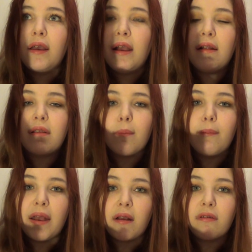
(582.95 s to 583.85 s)
it's
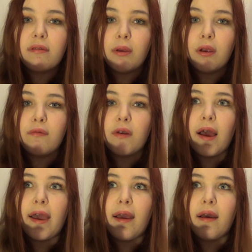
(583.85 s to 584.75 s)
mega smooth.
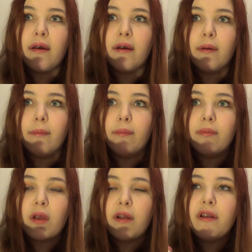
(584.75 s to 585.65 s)
Like, I
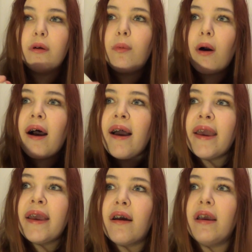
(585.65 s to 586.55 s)
don't know
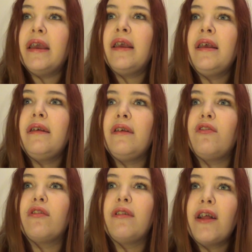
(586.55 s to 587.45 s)
why,
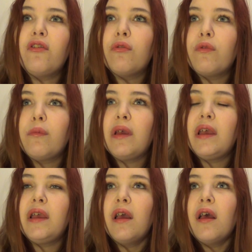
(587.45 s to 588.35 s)
it's just natural for
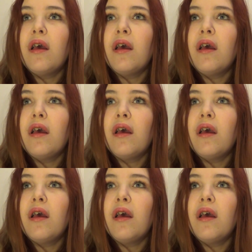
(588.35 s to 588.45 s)
me